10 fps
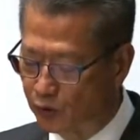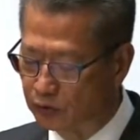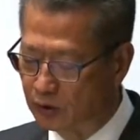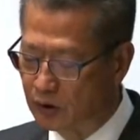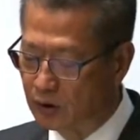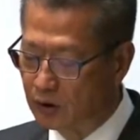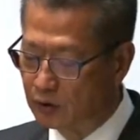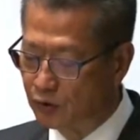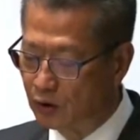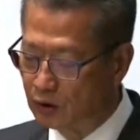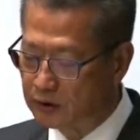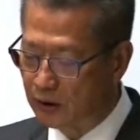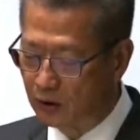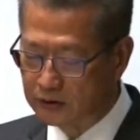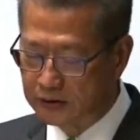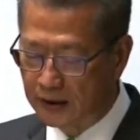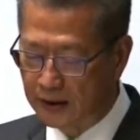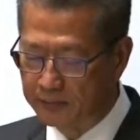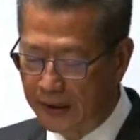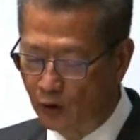to $200 billion
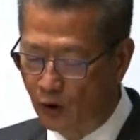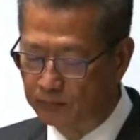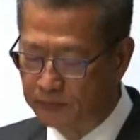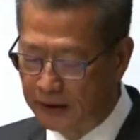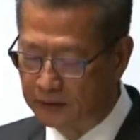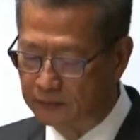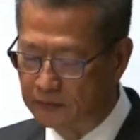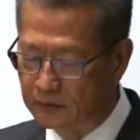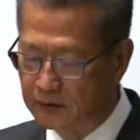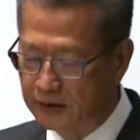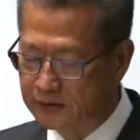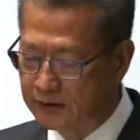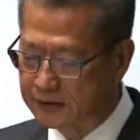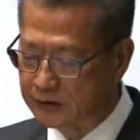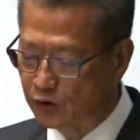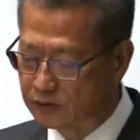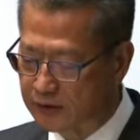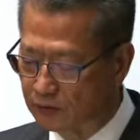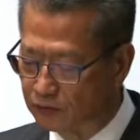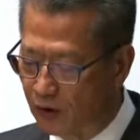to allow for further issuance of
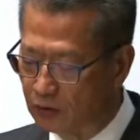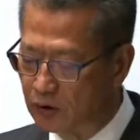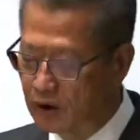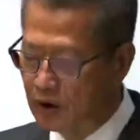green bonds